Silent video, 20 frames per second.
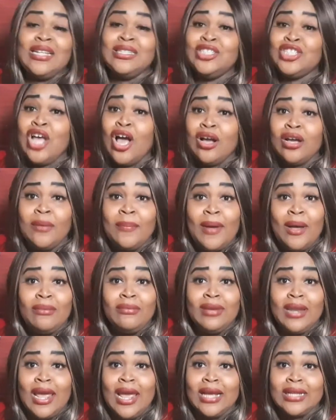Talk
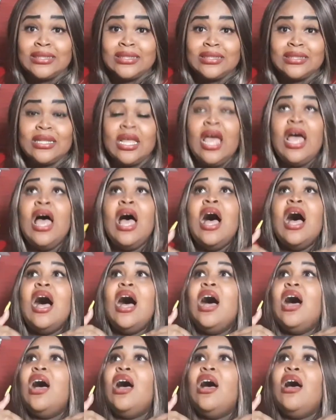about next.
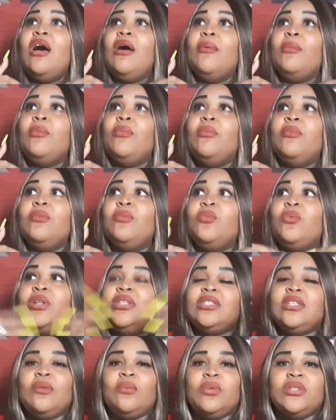
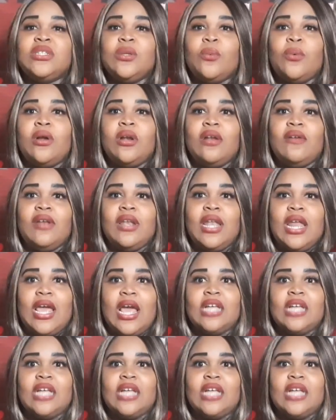What's the word of the day?